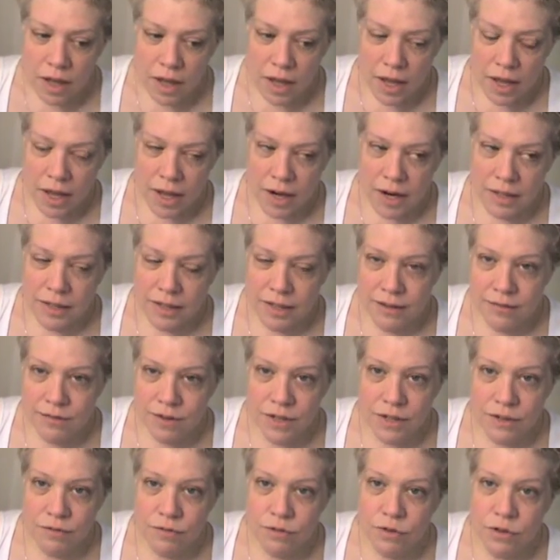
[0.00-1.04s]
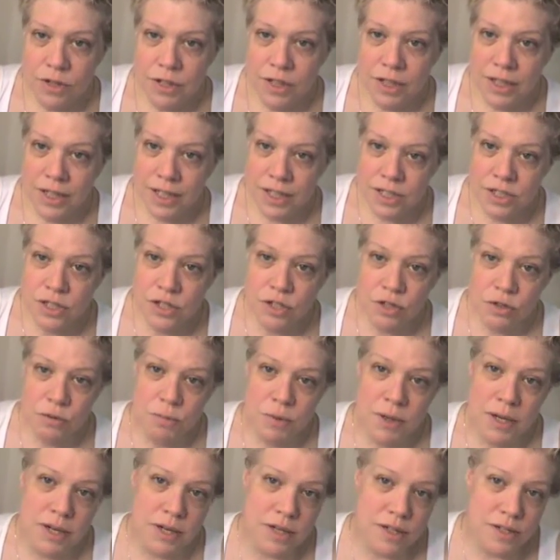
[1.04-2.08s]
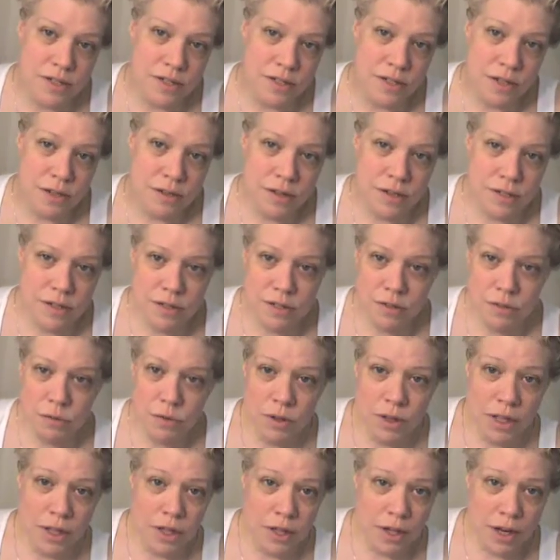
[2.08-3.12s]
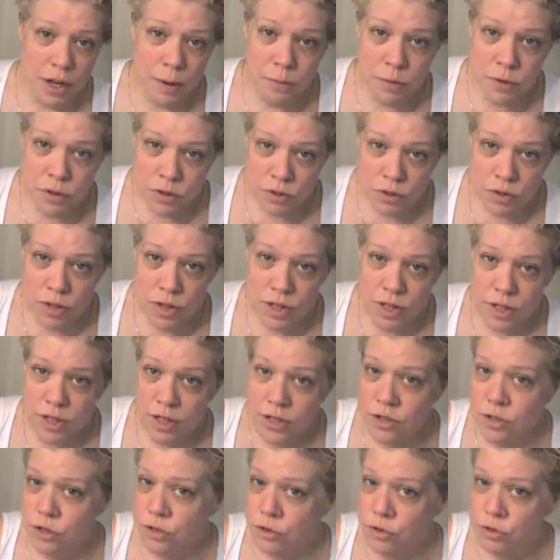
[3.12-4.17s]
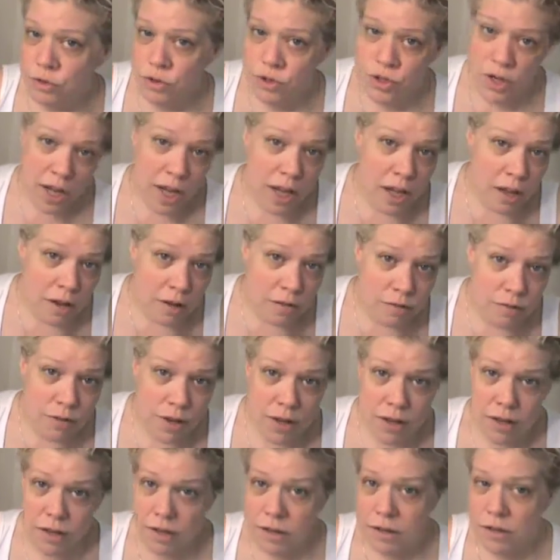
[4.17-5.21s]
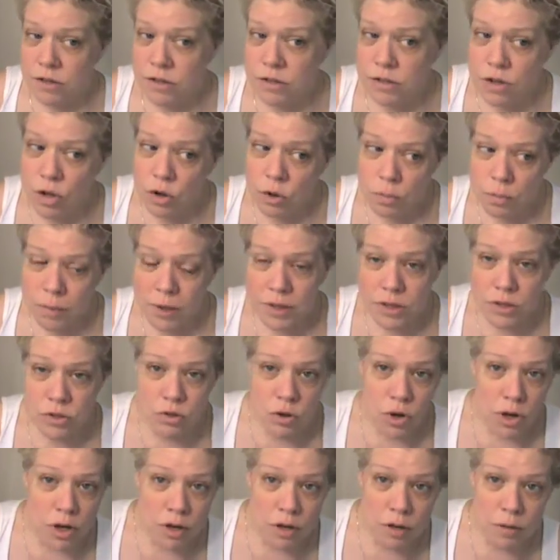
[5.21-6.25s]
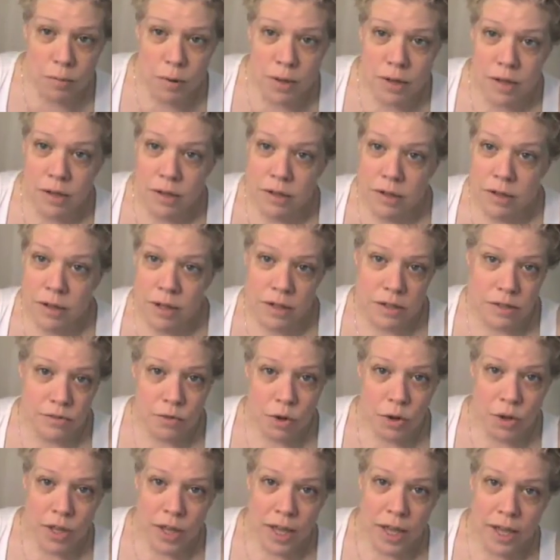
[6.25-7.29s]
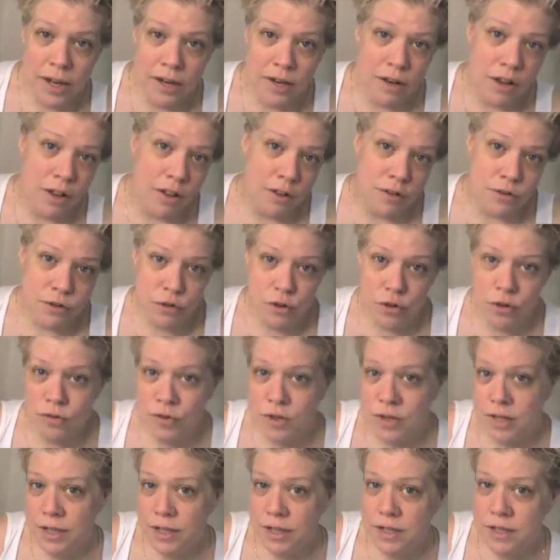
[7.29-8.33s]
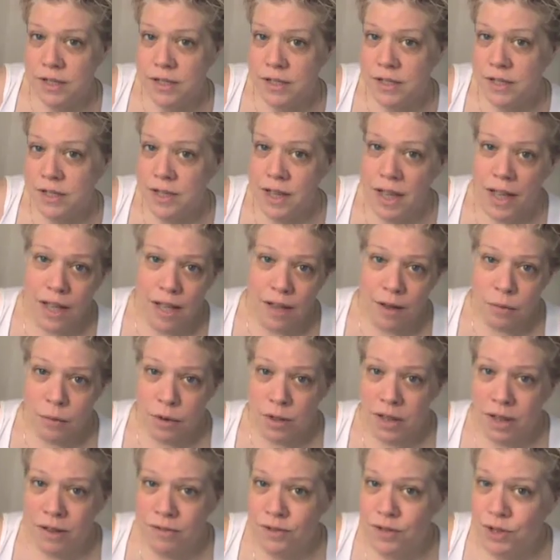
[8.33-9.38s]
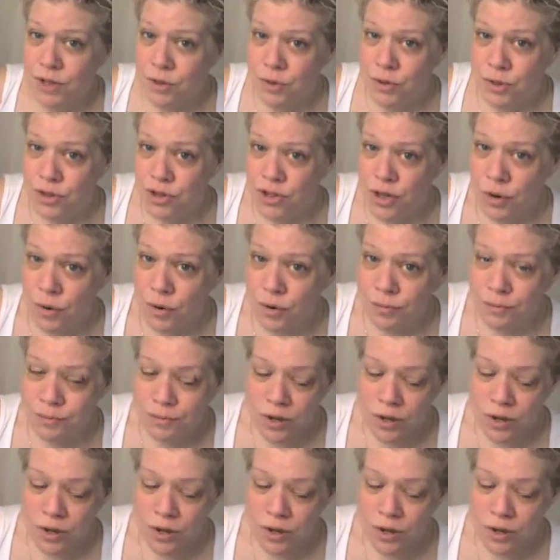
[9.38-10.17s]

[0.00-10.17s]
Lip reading: And I leave it in for at least 2 minutes. So this is a really good opportunity to shave and soap and scrub and exfoliate and all those groovy things that we love to do in the shower.